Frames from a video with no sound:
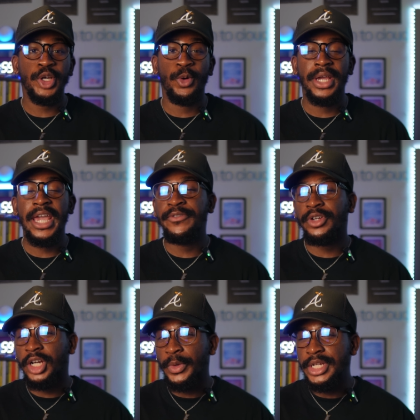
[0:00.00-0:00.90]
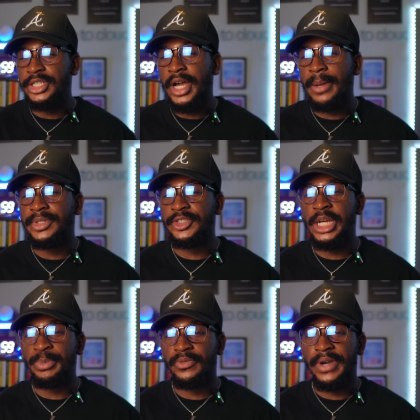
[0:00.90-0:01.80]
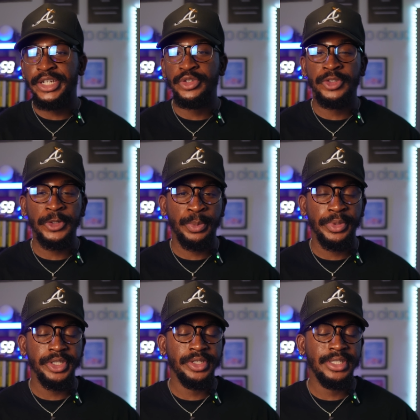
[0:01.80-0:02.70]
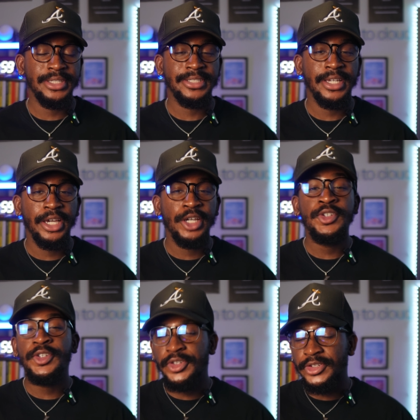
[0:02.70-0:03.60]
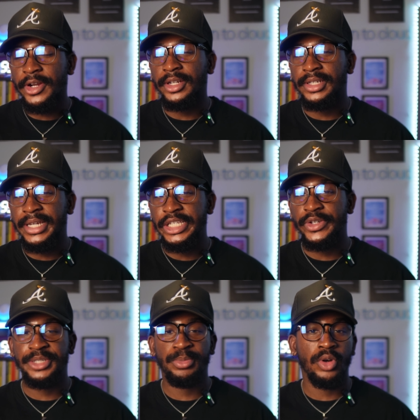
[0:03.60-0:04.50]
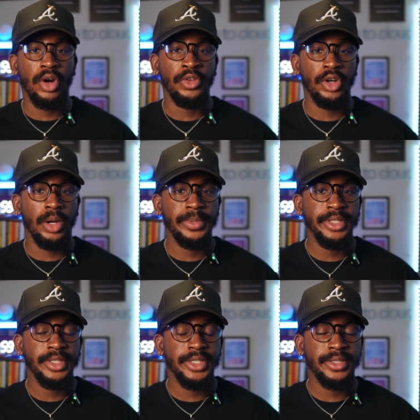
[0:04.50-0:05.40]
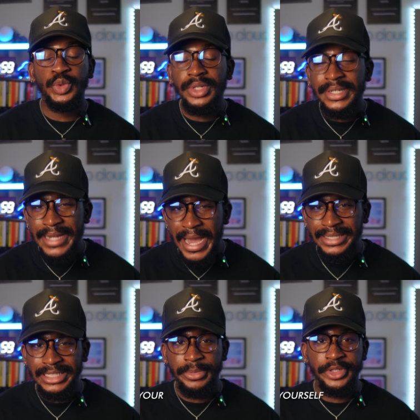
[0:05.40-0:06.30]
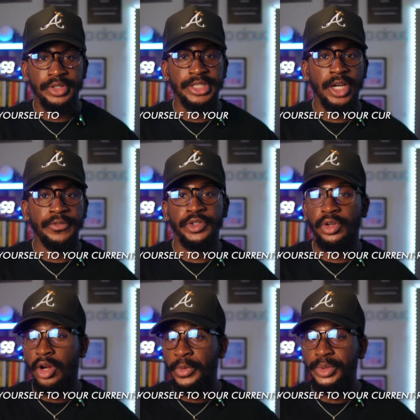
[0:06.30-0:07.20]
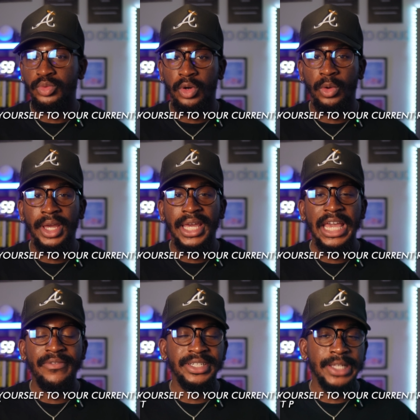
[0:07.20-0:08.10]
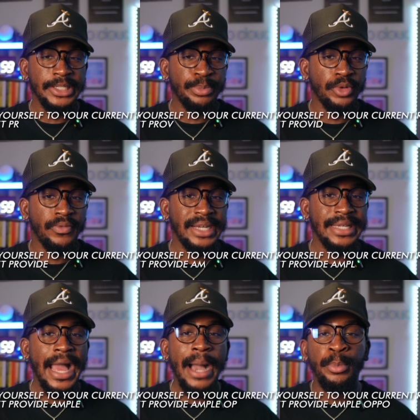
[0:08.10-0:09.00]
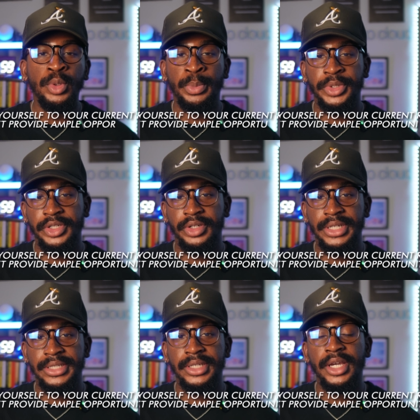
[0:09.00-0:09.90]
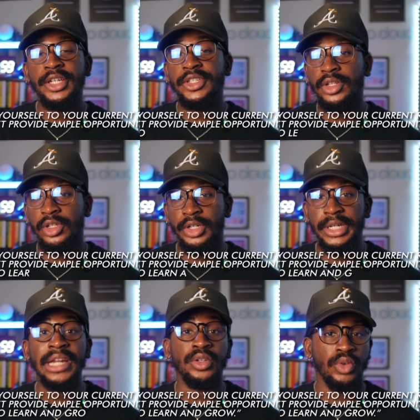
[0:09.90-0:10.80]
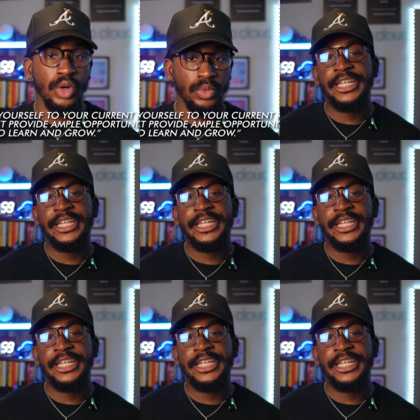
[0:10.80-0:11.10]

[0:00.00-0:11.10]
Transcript: So, if your current job does not provide you such opportunities, you should start looking to explore other options. Do not limit yourself to your current role if it doesn't provide ample opportunities to learn and grow.